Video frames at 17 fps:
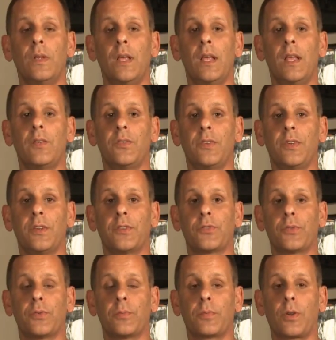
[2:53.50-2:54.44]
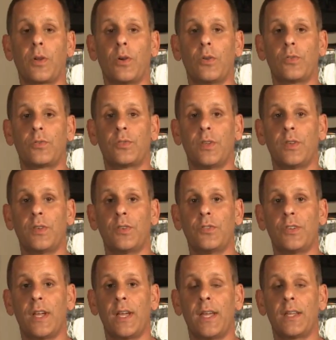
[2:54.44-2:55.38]
as the interim coach. Then
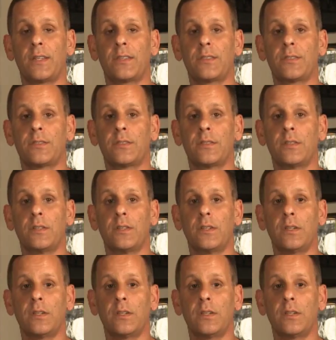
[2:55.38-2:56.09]
the Giants